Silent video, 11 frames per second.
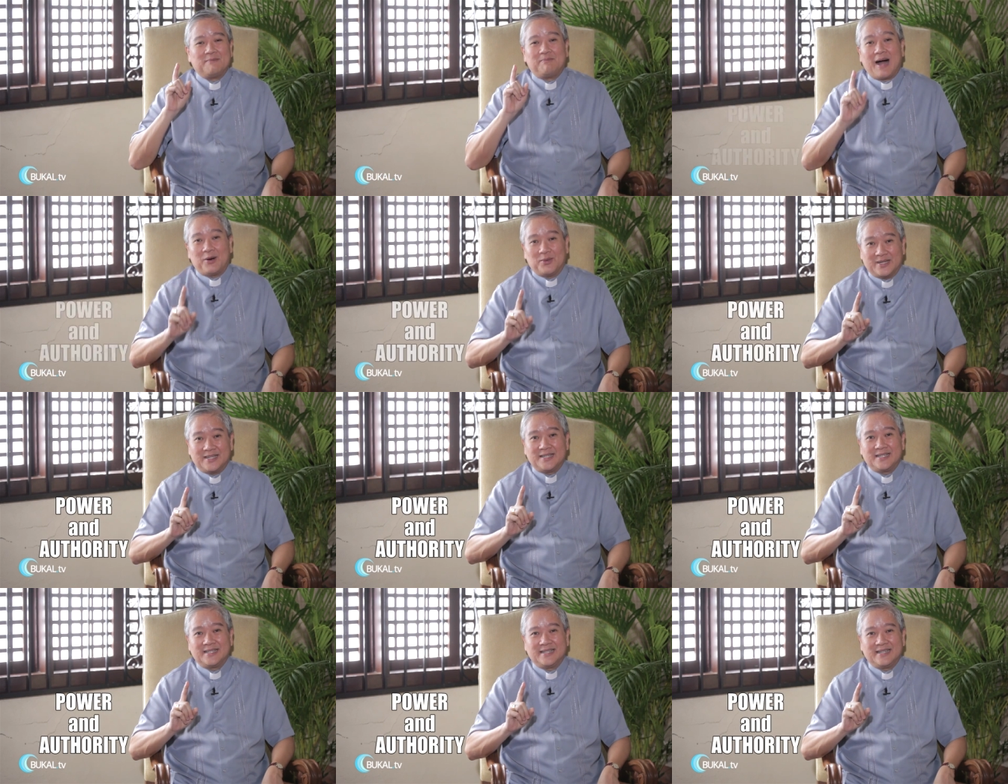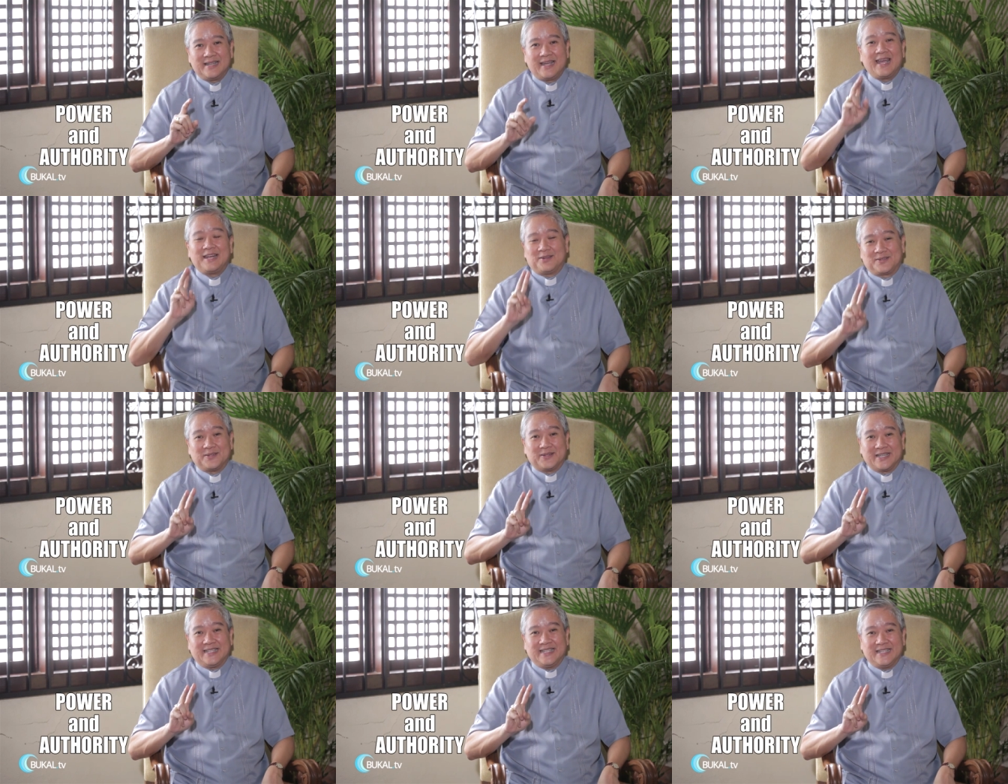power and
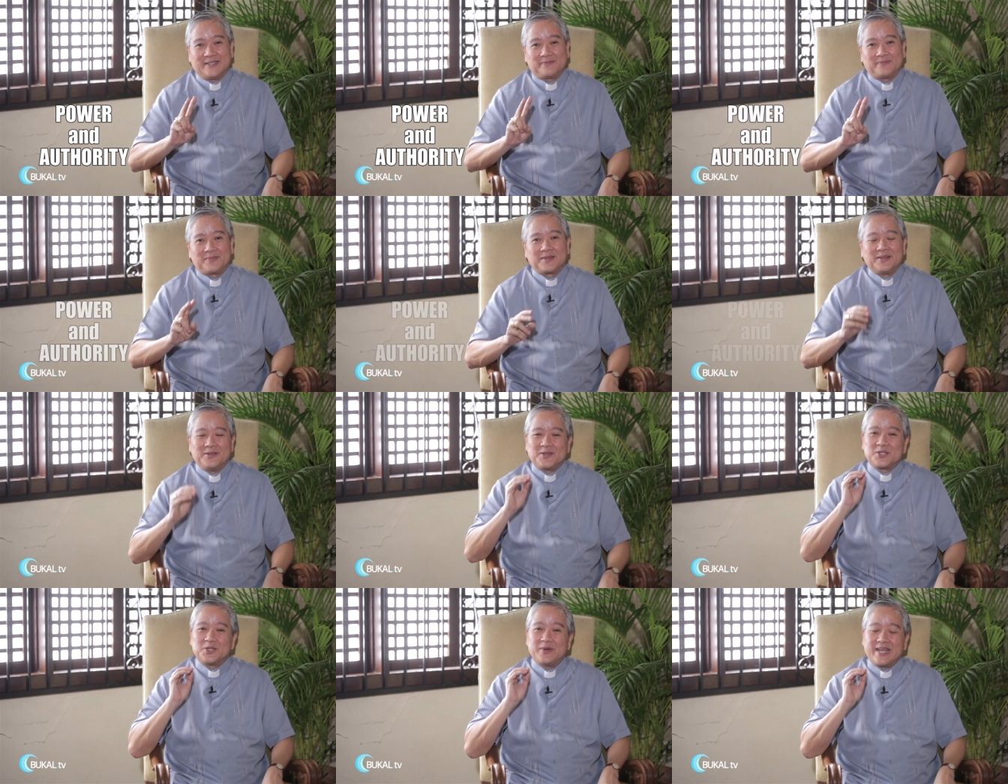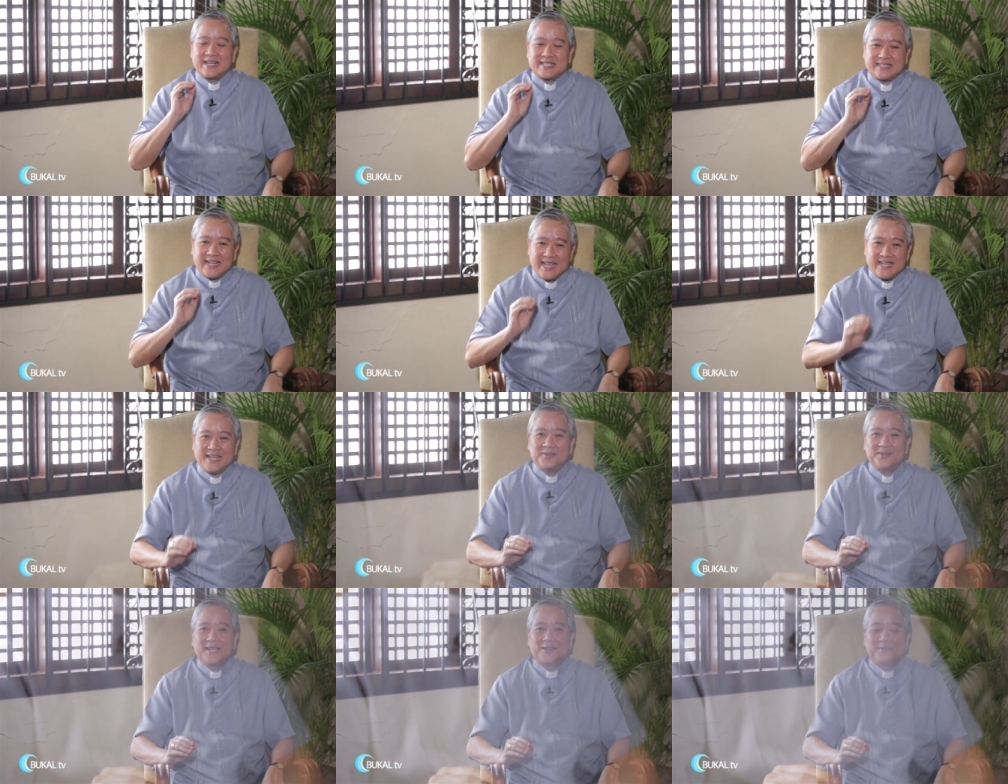authority. So we are staking
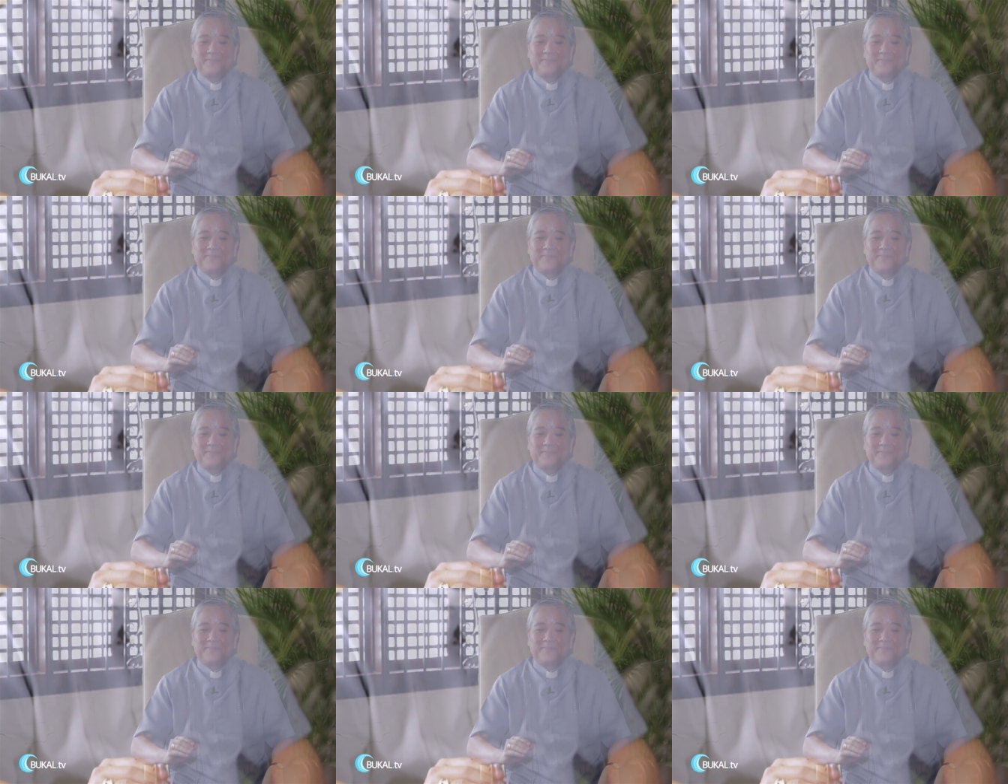all our